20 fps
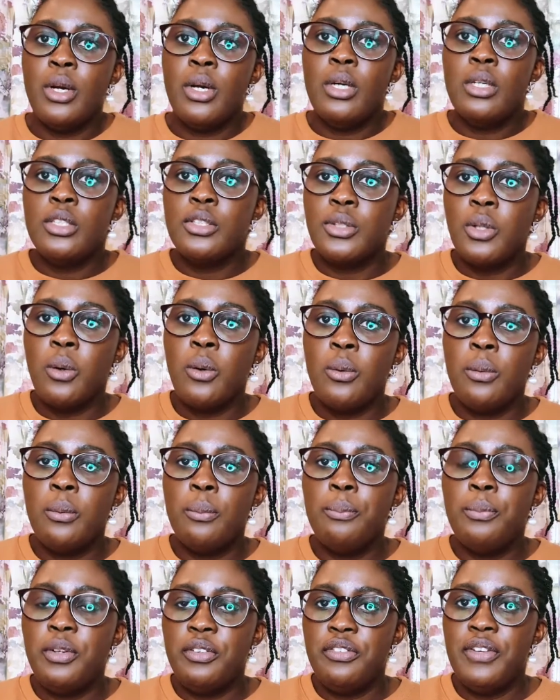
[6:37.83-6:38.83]
So
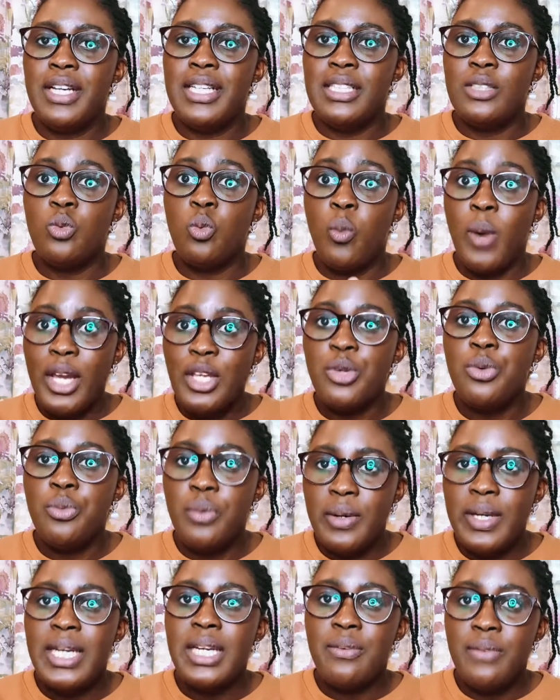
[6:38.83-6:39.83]
preferred is where you
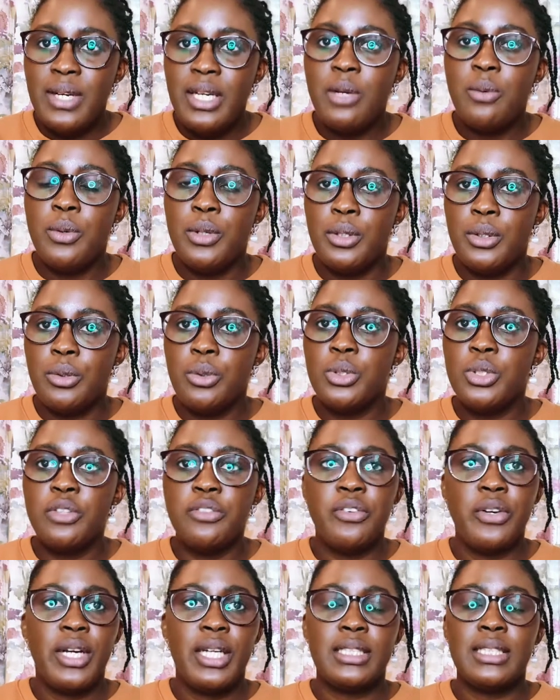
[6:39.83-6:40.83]
really, really want to go. So
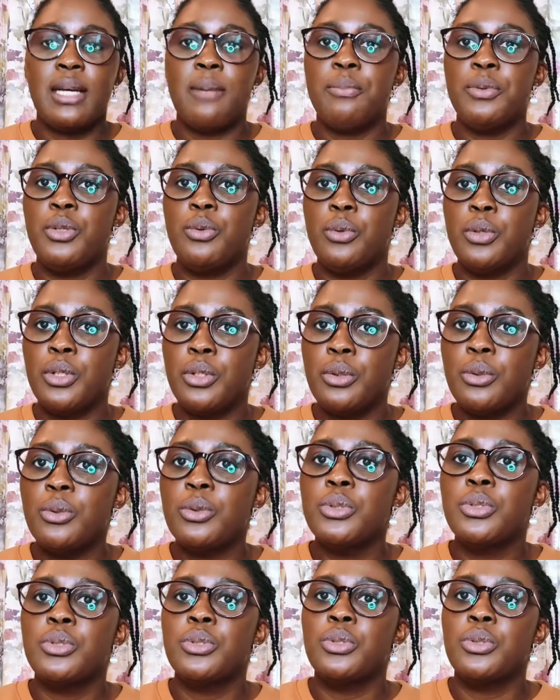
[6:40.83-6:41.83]
for example, you want to go
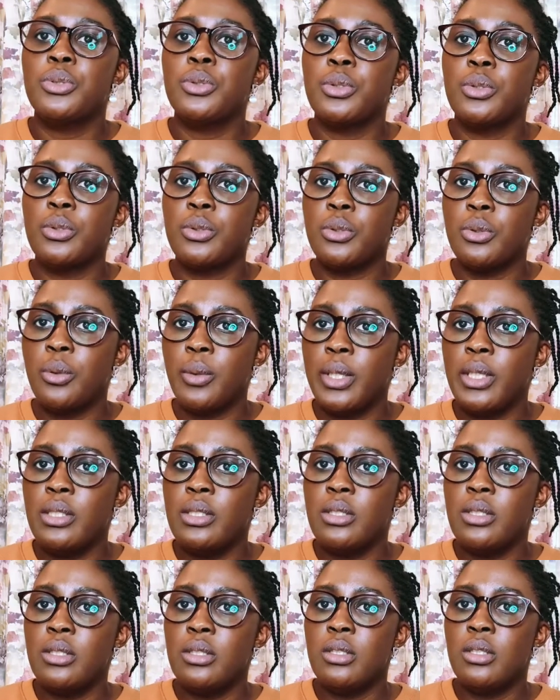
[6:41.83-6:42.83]
to
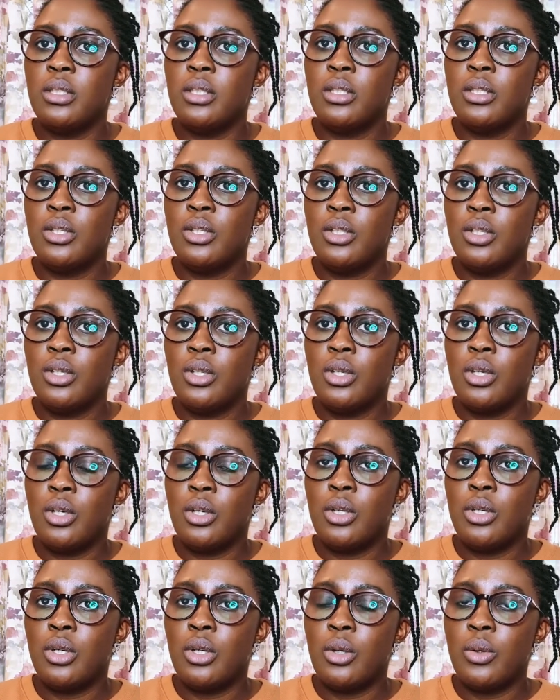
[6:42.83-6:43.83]
Queen's
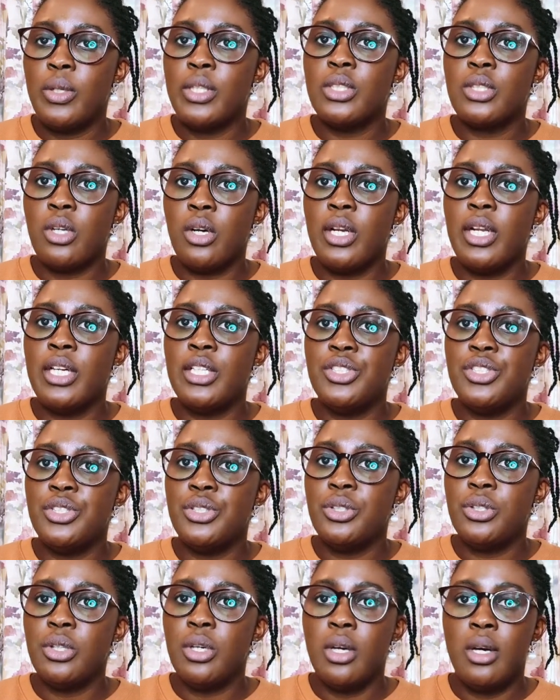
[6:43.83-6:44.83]
College
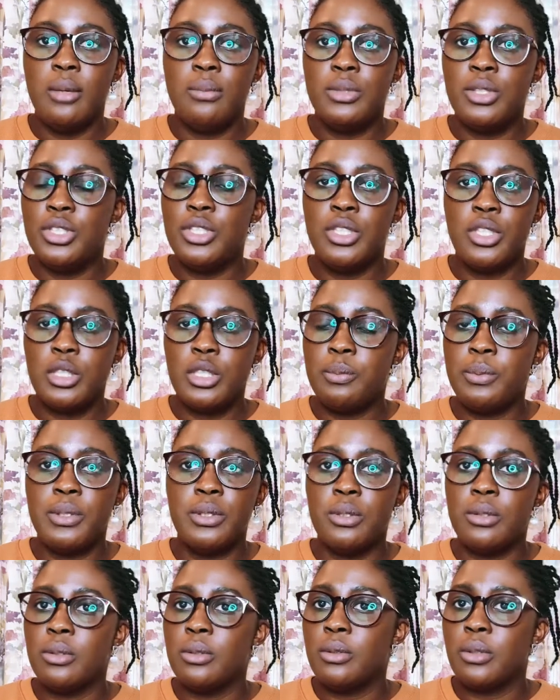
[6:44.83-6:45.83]
Teaching
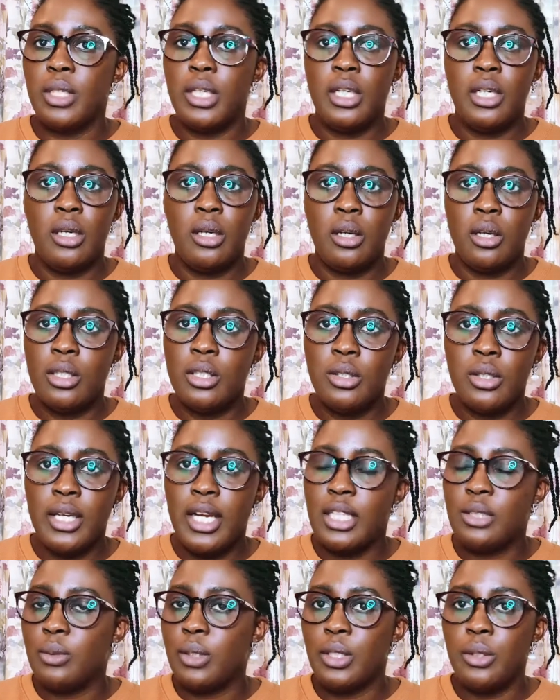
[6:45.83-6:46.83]
Hospital in London.
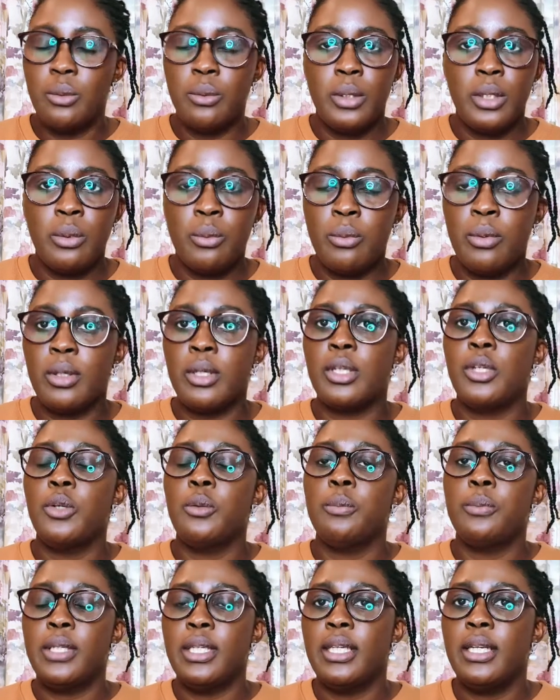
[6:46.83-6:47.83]
That's where you want to work. You
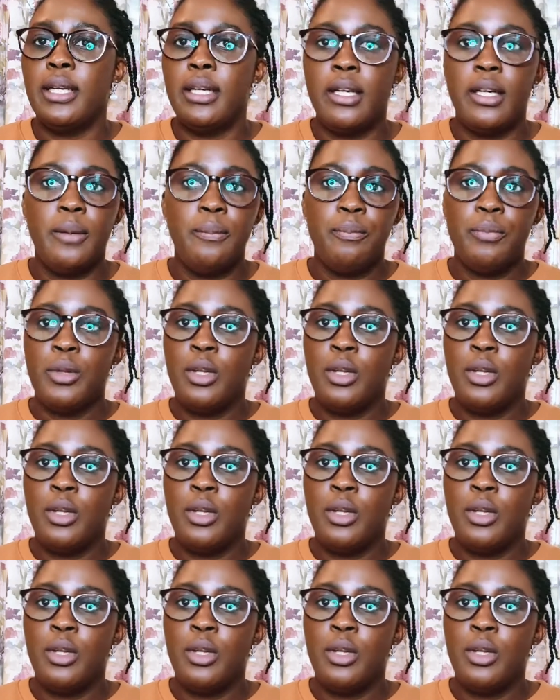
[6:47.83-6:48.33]
put it there.